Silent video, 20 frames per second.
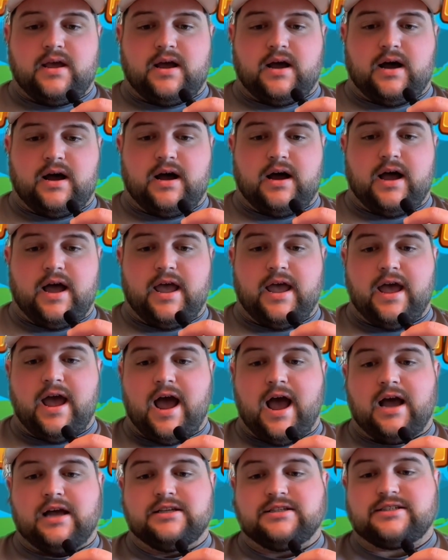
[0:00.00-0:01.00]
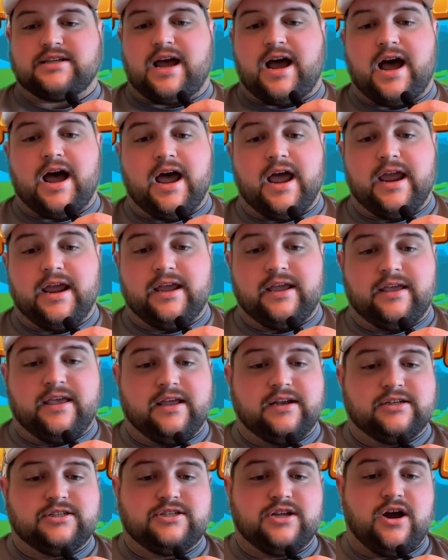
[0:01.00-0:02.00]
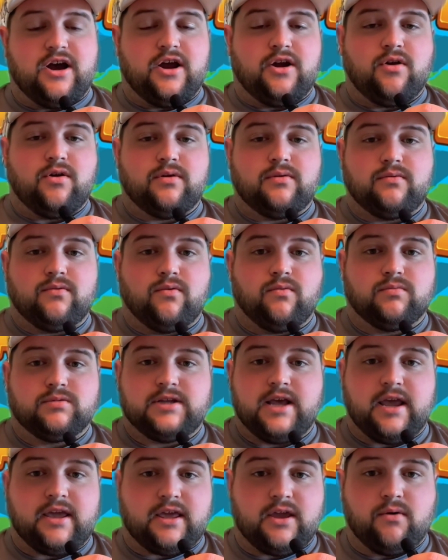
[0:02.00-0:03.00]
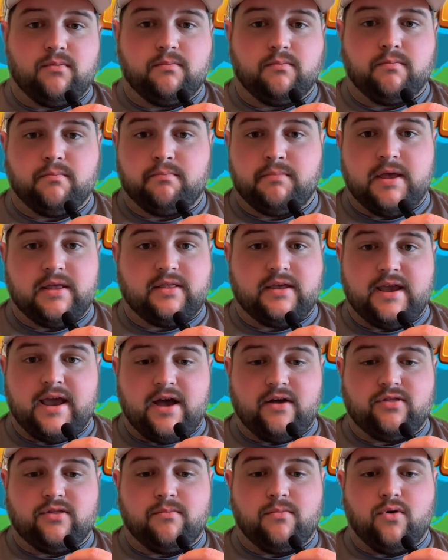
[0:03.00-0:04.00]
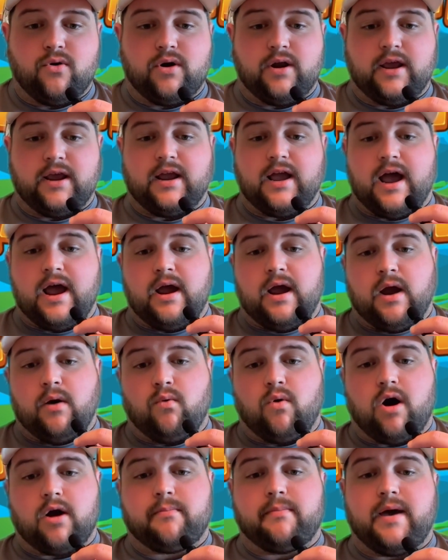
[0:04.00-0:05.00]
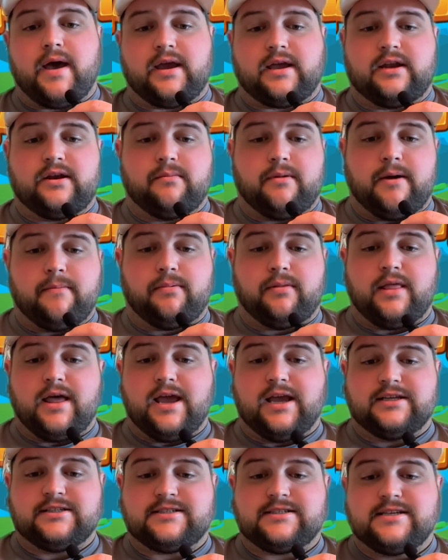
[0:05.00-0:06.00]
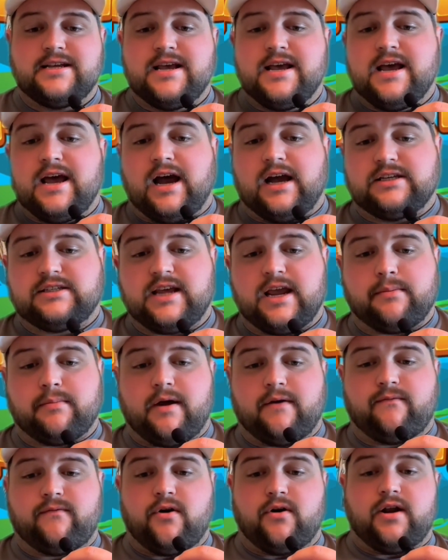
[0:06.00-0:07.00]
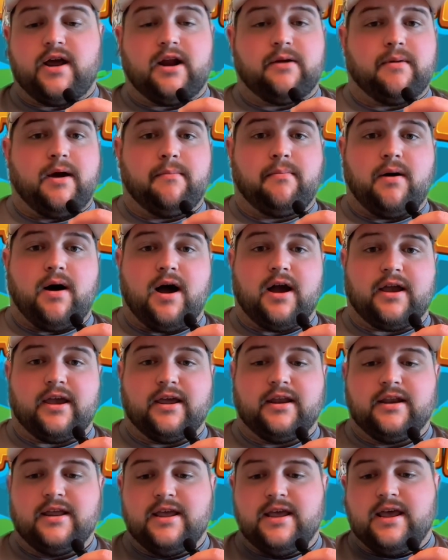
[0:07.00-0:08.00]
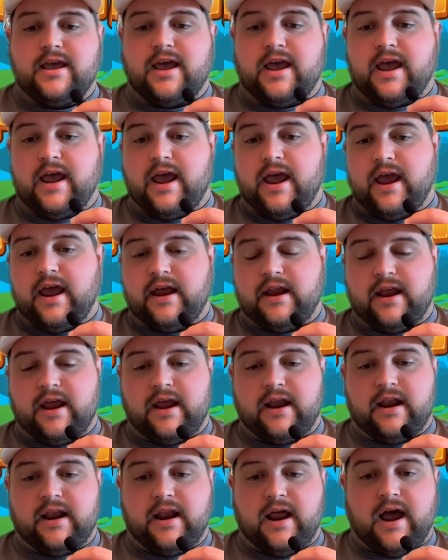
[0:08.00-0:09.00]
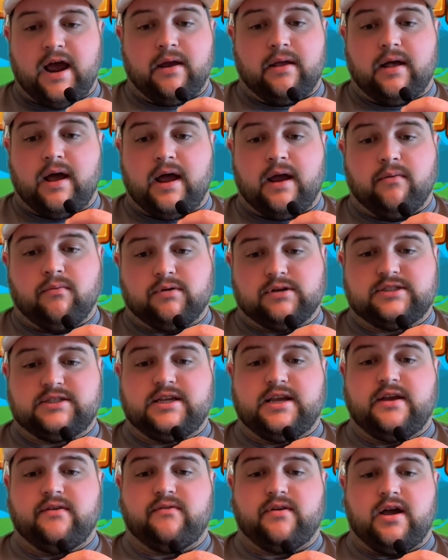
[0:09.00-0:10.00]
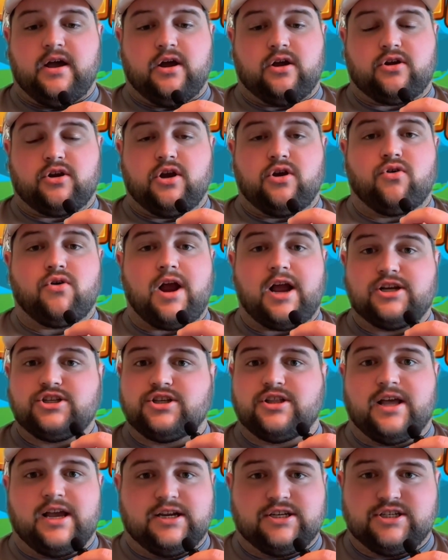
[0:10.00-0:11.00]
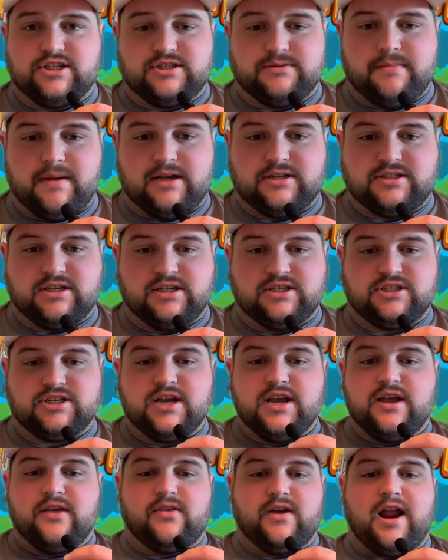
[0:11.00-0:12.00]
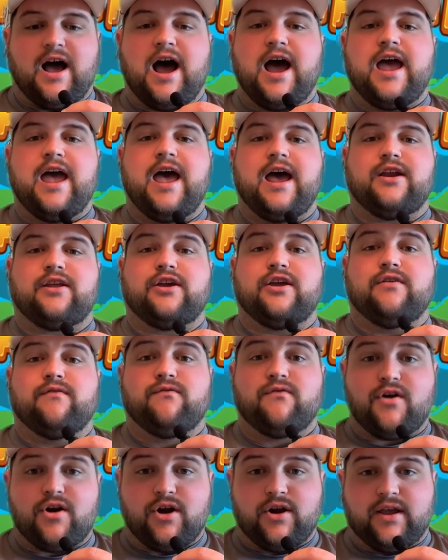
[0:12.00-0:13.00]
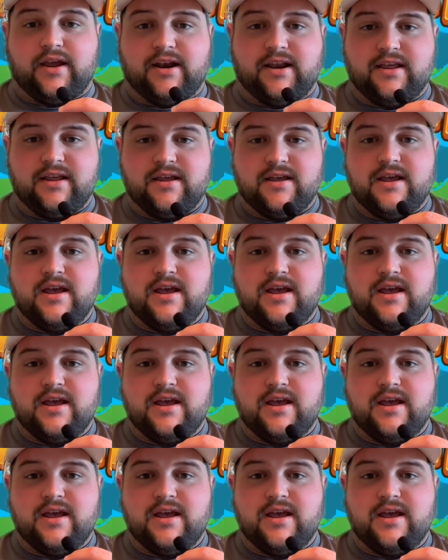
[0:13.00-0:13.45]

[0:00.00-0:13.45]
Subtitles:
As I get done taking Bentley out in the morning, I walk back into my place. I take my phone out of my pocket, and I received a congratulations message that I had converted